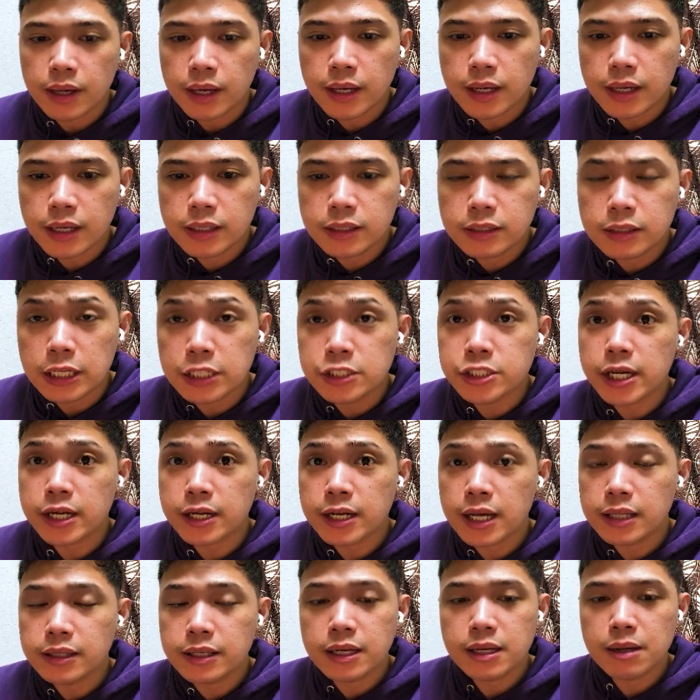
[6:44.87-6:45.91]
And i-check
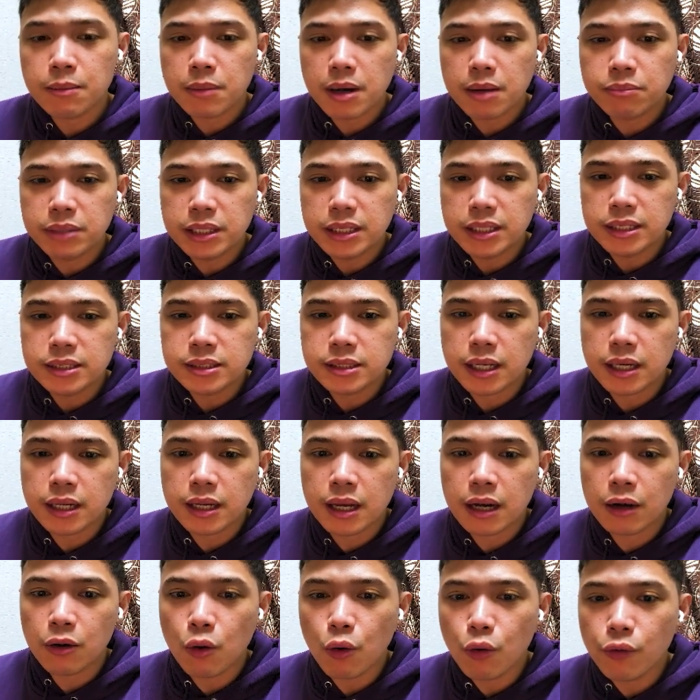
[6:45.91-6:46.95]
natin na mabilisan
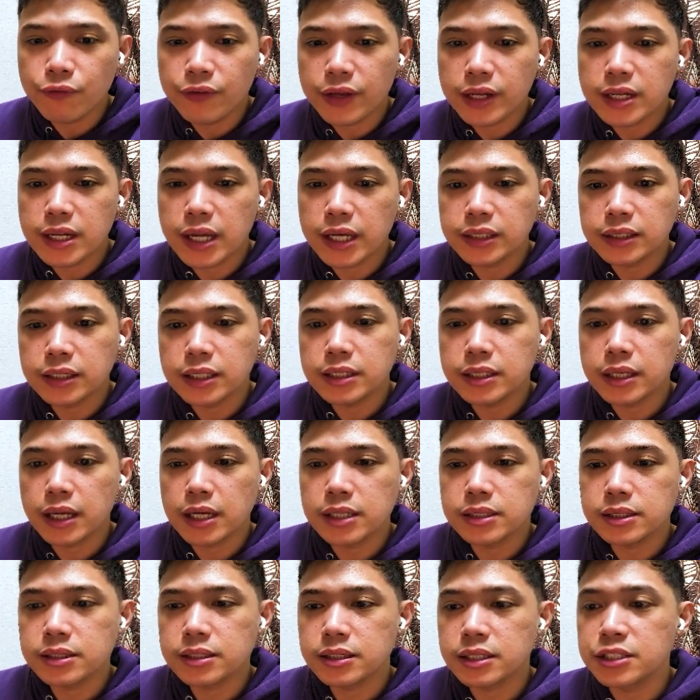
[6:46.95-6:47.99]
ang COVID-19
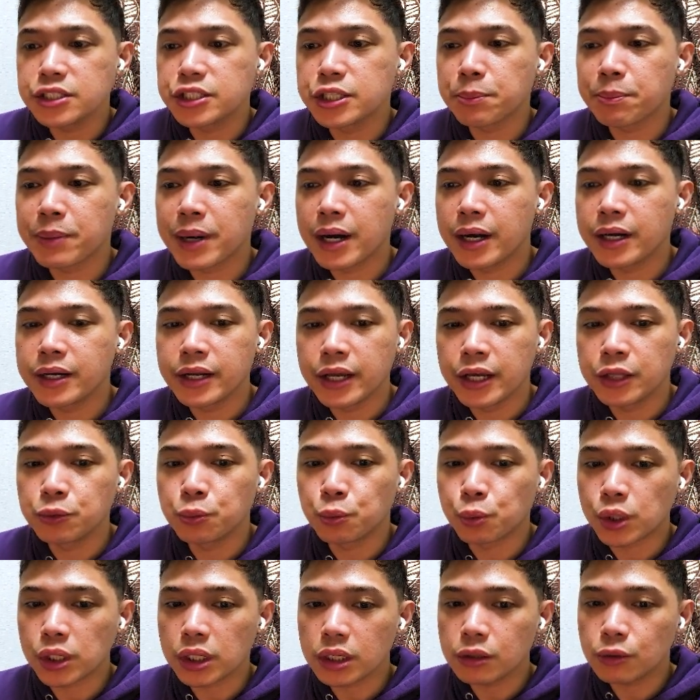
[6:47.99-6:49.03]
cases in Japan
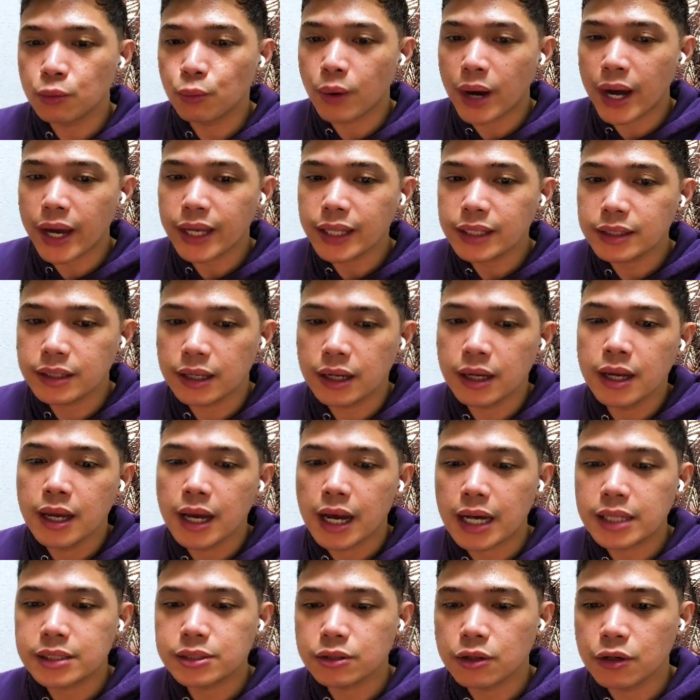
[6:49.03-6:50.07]
and worldwide
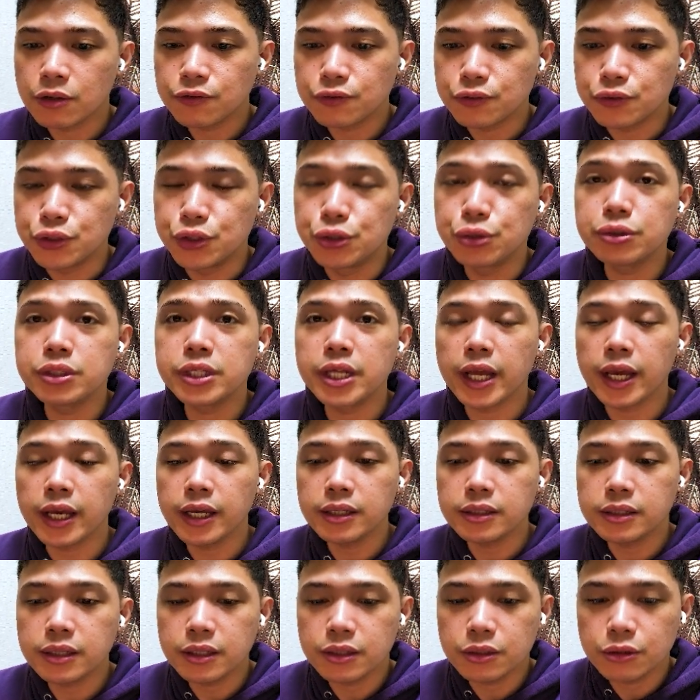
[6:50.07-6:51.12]
as of June
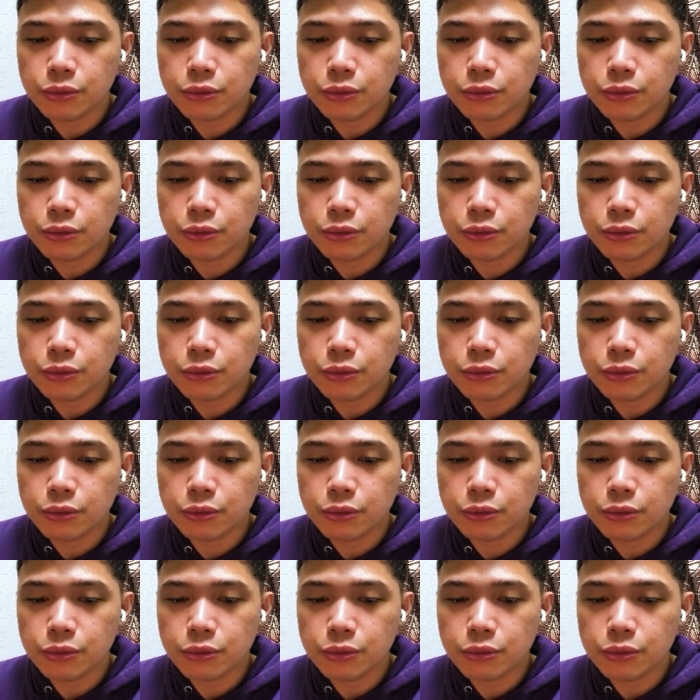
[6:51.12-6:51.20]
18,